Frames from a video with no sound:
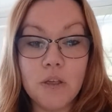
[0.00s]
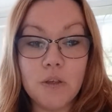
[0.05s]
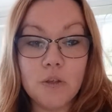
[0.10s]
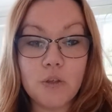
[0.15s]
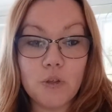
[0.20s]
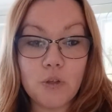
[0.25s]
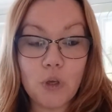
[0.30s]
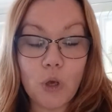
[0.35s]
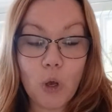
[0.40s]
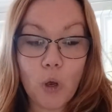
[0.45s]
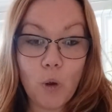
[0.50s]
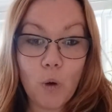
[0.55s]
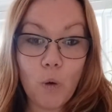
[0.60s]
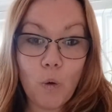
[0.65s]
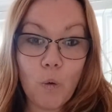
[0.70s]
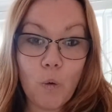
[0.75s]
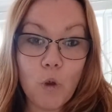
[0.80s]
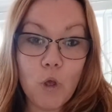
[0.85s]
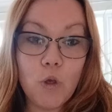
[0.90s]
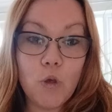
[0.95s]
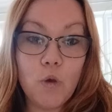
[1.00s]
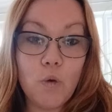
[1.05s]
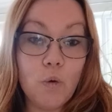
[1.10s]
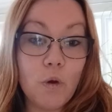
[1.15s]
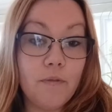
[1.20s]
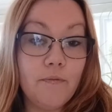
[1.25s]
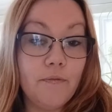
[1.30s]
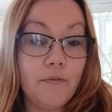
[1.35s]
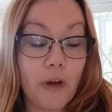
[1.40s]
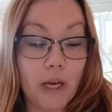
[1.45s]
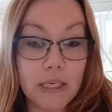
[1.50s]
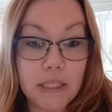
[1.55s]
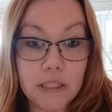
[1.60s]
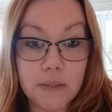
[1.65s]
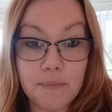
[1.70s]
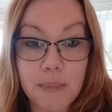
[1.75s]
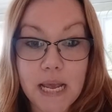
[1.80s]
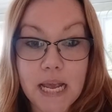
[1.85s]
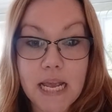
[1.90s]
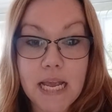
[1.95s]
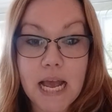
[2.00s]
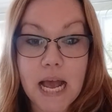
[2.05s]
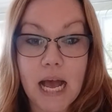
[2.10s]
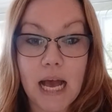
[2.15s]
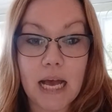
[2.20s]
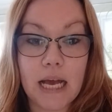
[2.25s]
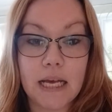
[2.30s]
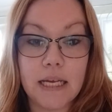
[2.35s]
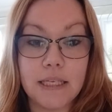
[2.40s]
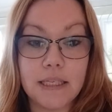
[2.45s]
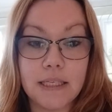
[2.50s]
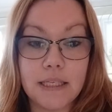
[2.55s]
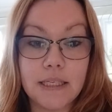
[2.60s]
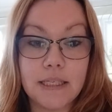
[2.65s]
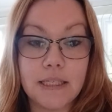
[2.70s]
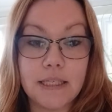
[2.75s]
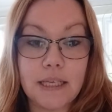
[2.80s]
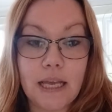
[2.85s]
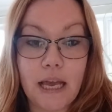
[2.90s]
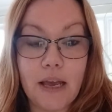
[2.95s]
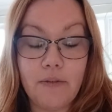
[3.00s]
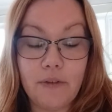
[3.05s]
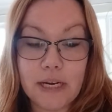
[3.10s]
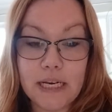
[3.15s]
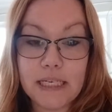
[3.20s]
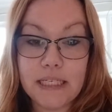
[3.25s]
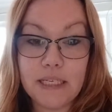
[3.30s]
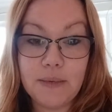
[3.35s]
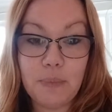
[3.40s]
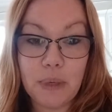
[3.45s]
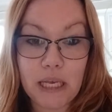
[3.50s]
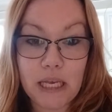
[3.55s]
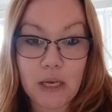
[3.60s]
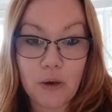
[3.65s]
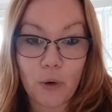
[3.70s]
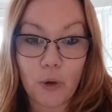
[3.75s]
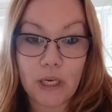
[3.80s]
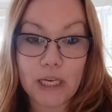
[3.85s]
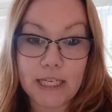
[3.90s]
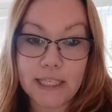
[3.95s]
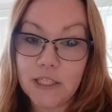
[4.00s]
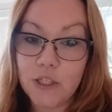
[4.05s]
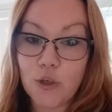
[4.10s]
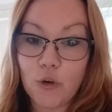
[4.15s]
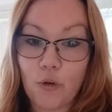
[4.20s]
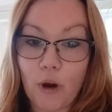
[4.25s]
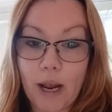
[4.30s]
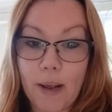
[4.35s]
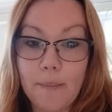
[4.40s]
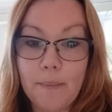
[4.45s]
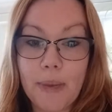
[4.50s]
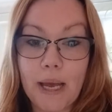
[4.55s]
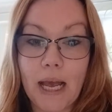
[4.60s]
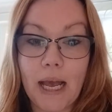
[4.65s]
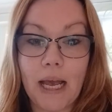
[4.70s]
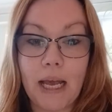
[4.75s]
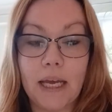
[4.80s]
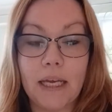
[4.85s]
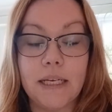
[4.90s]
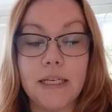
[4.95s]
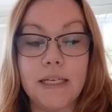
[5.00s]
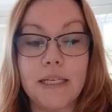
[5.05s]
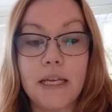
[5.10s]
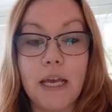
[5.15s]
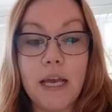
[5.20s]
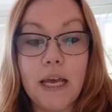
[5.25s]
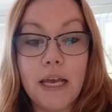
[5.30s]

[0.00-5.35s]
So you can find me as Sarah KnittyB on Instagram and